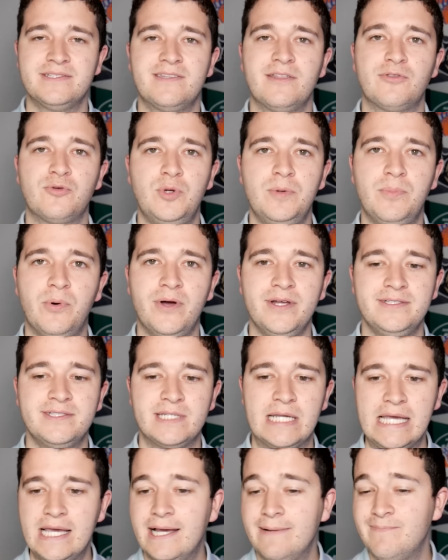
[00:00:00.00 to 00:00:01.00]
plus the 3
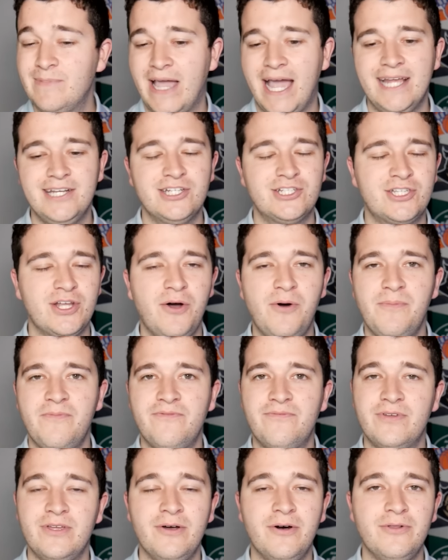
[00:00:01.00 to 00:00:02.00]
points. I just
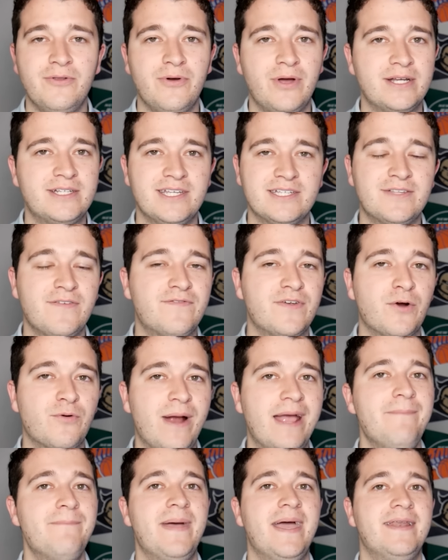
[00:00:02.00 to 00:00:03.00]
don't feel, it doesn't
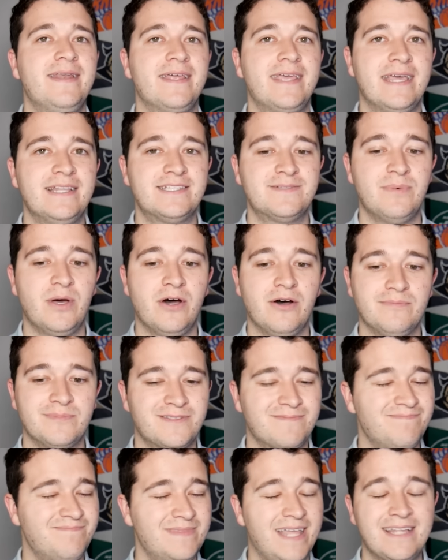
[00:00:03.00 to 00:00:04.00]
feel right betting against
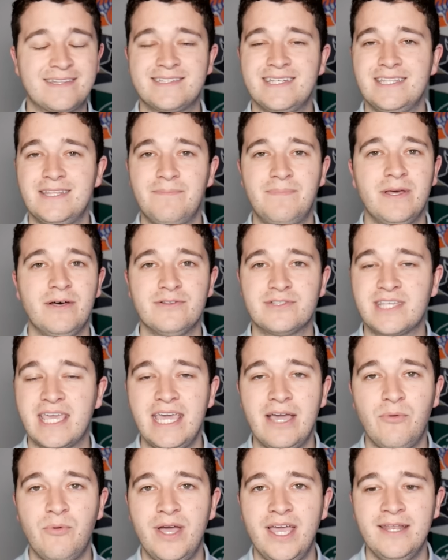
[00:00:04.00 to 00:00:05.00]
Mahomes. Not saying the Bills
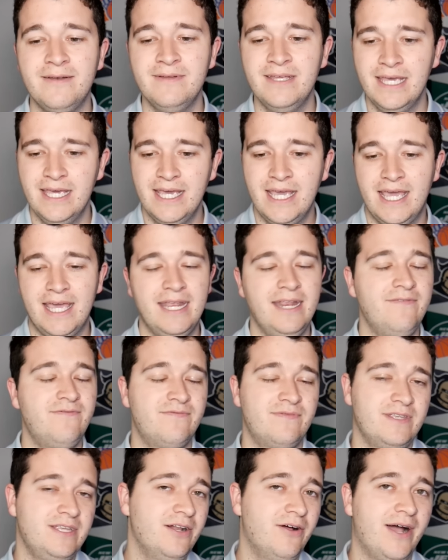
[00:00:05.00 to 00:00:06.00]
can't win. And
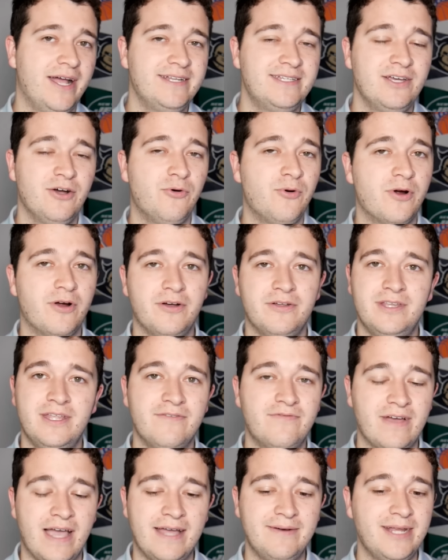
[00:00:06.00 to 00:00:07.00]
if, ideal
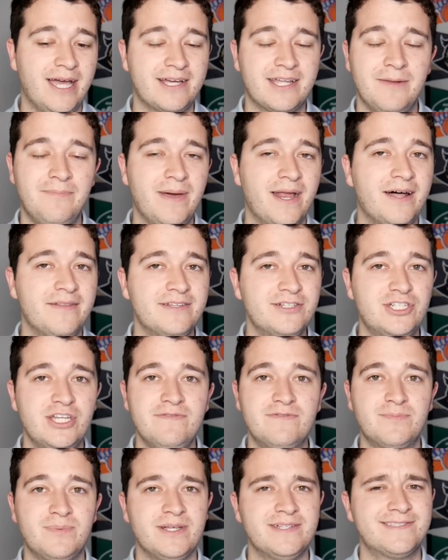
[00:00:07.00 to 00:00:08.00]
world, if I'm not going to bet on the
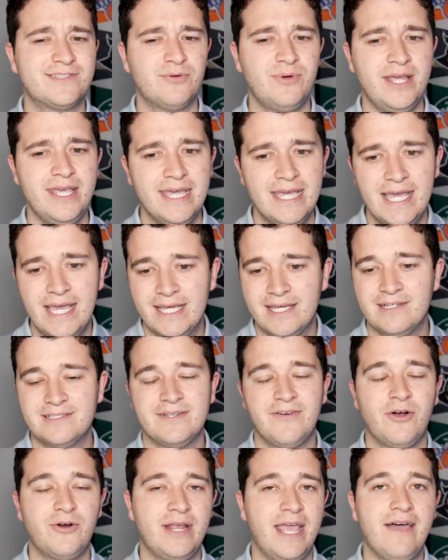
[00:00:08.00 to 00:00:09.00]
Chiefs plus three,
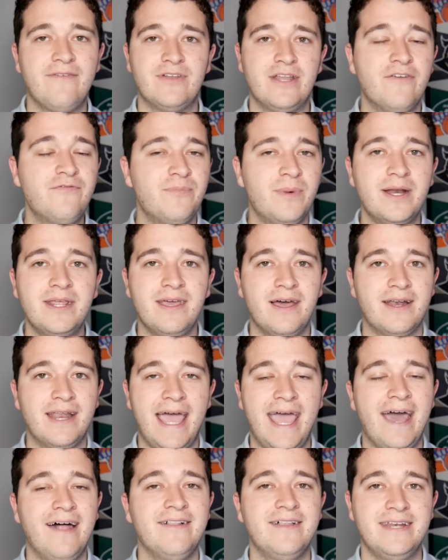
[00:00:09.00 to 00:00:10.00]
because I already have enough money
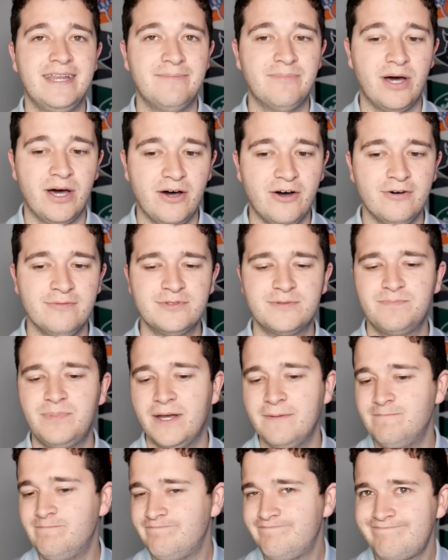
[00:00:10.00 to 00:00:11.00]
on Allen and Mahomes,
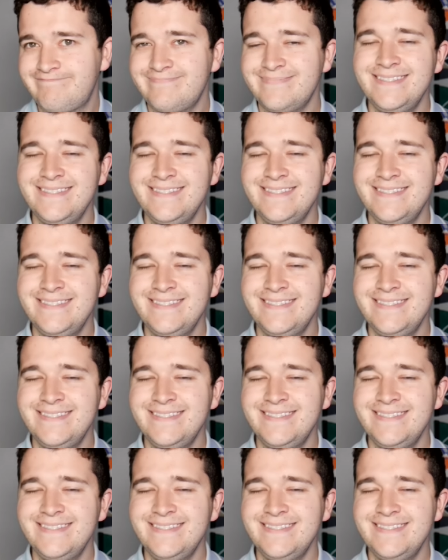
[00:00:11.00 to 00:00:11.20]
but